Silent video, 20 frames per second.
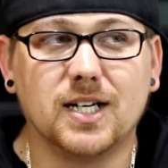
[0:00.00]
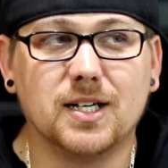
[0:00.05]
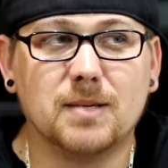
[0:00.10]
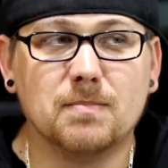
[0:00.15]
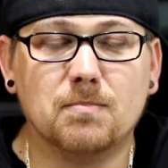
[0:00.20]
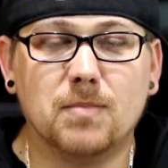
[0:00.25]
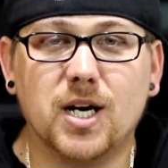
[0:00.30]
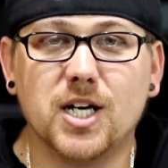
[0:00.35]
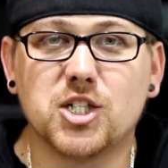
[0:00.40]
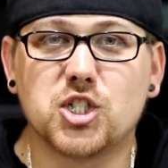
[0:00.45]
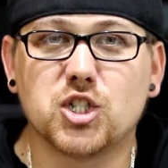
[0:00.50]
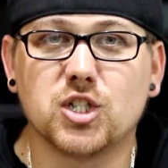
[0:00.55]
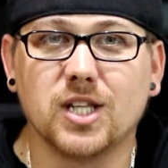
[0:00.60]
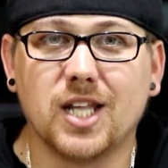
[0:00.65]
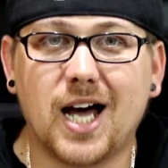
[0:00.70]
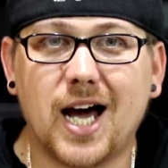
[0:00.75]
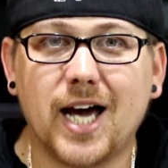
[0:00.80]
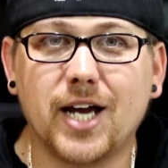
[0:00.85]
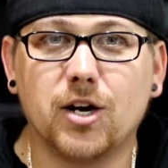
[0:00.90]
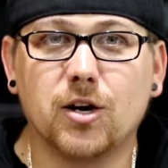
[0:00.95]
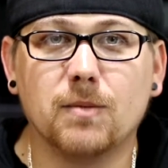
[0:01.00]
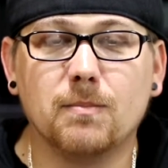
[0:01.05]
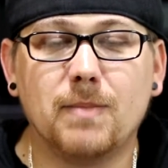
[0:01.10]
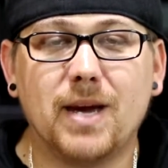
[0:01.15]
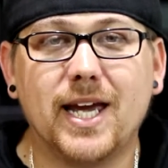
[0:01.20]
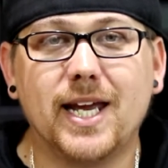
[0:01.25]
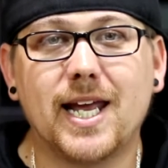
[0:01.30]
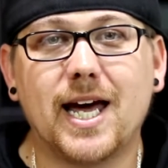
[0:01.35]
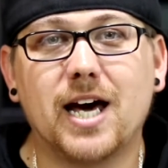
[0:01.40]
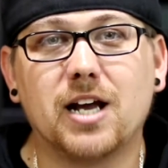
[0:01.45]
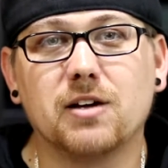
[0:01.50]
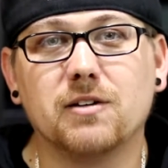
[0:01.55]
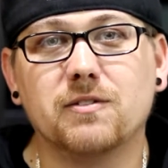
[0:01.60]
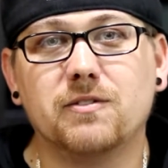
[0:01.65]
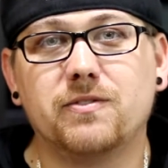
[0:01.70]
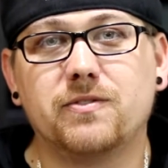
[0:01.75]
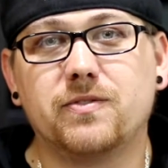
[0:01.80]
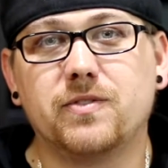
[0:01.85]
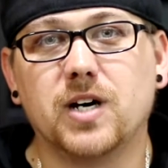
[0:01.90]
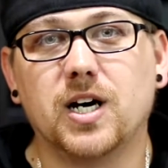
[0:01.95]
much lighter, made out
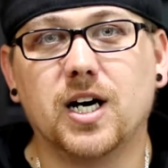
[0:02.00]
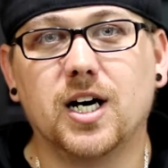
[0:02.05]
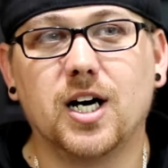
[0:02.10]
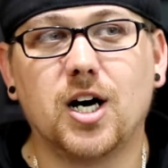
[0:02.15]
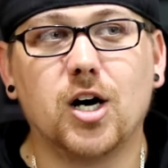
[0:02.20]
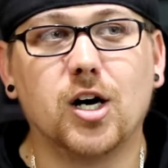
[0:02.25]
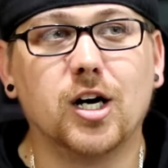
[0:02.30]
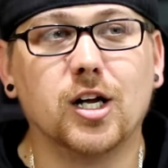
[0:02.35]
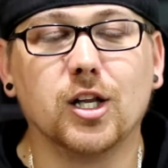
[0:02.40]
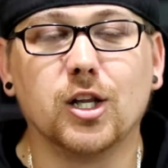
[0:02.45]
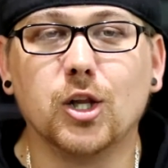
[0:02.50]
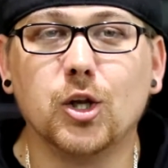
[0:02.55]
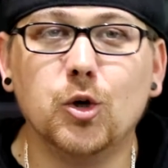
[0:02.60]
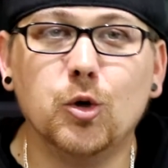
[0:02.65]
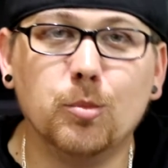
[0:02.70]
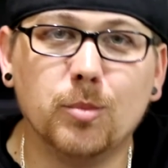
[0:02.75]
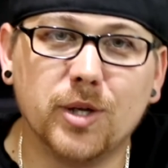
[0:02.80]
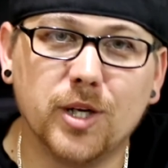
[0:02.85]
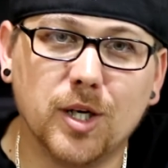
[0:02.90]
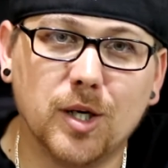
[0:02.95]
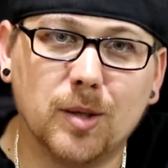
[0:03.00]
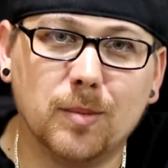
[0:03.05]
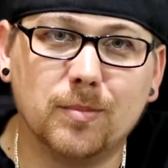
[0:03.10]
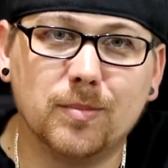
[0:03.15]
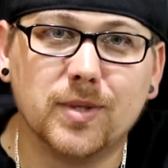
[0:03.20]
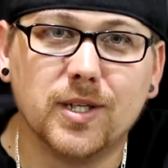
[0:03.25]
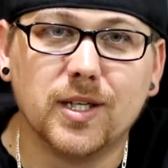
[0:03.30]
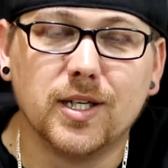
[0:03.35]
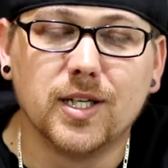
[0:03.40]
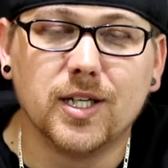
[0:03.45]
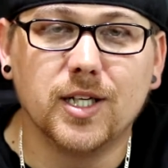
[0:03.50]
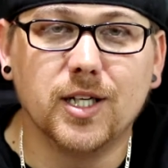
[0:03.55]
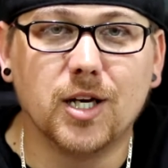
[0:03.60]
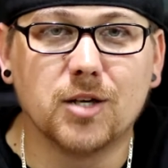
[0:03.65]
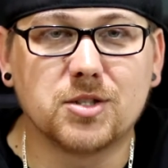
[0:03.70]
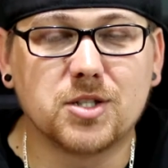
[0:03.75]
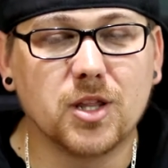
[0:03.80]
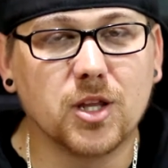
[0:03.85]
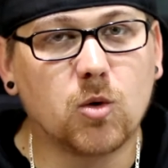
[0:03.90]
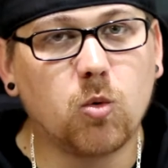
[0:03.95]
of uh, aluminum, you know,
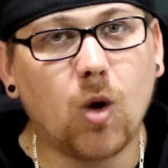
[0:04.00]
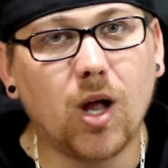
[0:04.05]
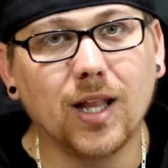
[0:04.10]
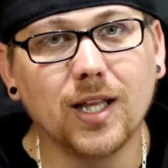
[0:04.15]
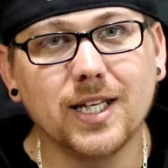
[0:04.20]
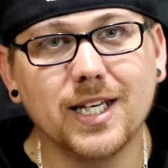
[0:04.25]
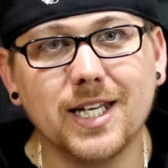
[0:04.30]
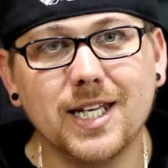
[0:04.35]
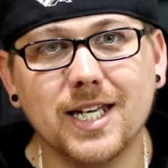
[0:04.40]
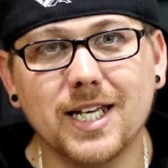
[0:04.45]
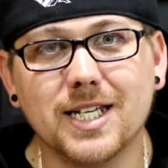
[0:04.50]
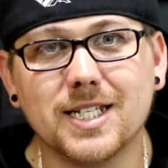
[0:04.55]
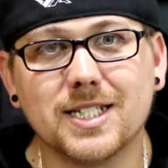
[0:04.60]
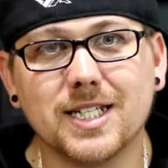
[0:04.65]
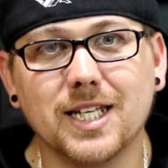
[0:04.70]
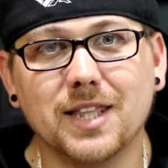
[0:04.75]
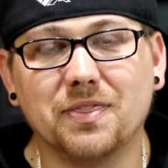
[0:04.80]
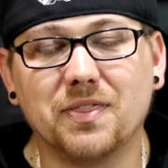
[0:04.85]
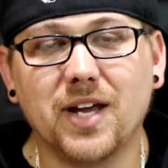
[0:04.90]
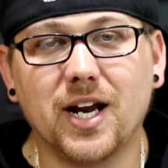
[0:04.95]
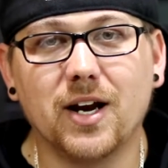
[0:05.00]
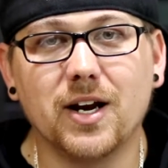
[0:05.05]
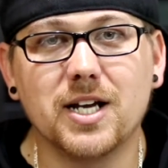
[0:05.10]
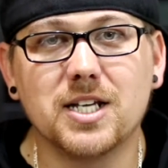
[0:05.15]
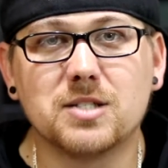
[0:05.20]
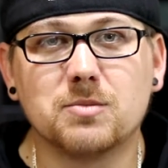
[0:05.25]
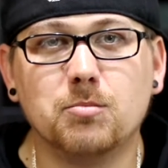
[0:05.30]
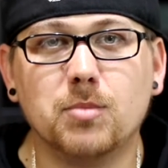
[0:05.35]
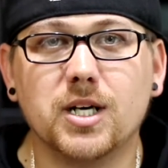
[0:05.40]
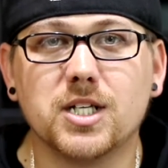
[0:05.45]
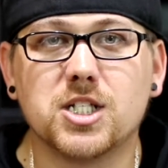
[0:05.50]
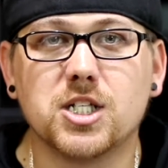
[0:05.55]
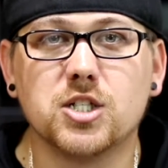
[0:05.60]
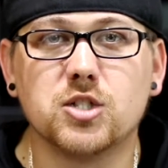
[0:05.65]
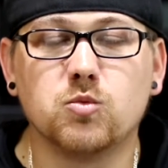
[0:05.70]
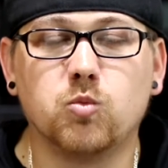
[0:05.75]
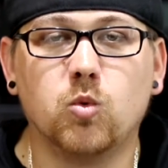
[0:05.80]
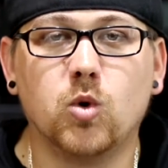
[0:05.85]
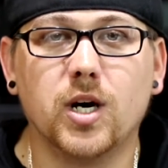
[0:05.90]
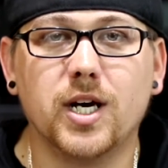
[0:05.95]
so the quality isn't there as much
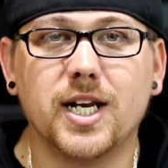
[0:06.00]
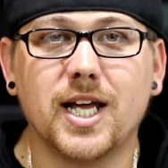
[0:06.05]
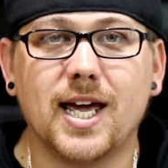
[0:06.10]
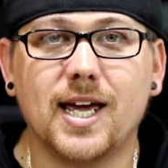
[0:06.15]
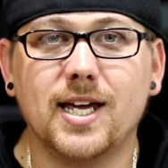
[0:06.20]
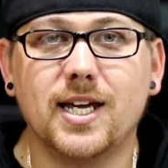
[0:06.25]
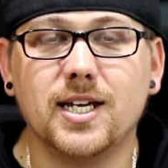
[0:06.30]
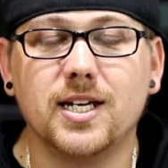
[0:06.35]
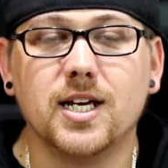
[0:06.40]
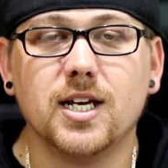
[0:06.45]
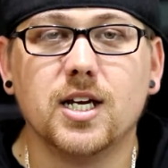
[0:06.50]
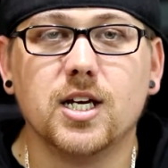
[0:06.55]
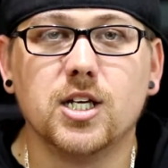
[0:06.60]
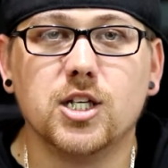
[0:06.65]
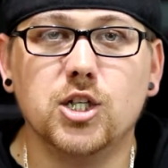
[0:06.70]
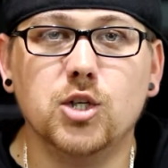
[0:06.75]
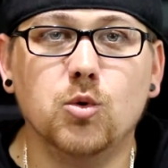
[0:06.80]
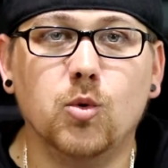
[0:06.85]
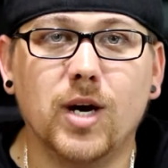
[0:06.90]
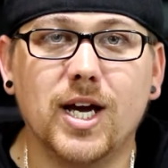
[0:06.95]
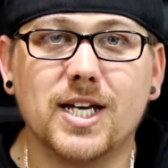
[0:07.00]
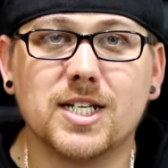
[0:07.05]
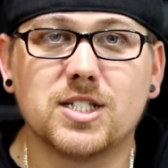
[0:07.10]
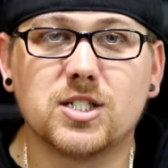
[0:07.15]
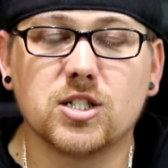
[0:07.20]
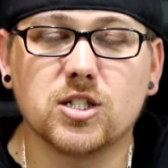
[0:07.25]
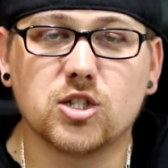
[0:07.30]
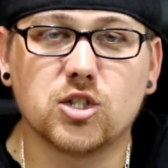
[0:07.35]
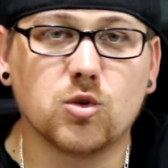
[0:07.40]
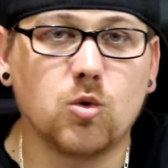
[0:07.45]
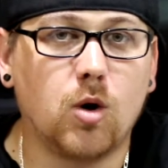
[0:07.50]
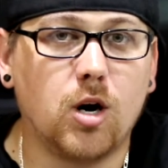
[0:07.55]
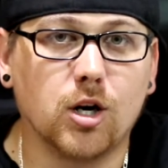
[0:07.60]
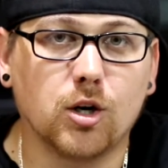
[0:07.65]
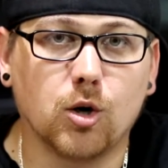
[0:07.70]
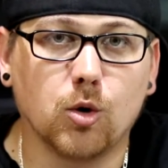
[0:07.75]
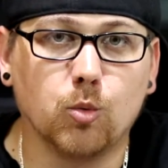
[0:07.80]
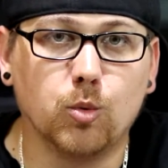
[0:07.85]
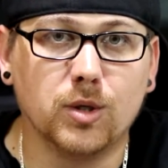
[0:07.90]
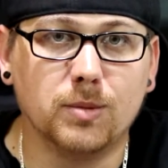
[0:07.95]
as what a US
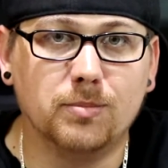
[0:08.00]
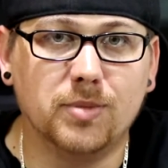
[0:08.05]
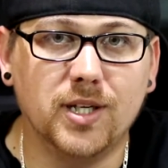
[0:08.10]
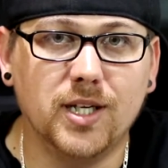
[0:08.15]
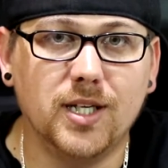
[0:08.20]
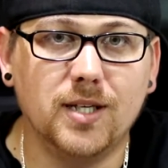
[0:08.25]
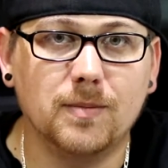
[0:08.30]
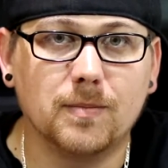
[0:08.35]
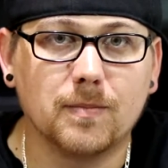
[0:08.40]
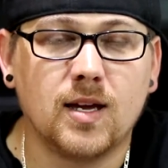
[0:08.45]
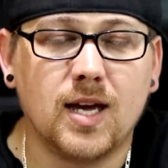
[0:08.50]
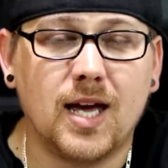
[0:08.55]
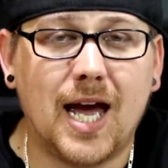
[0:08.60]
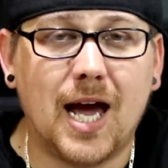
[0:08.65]
Squonker would be.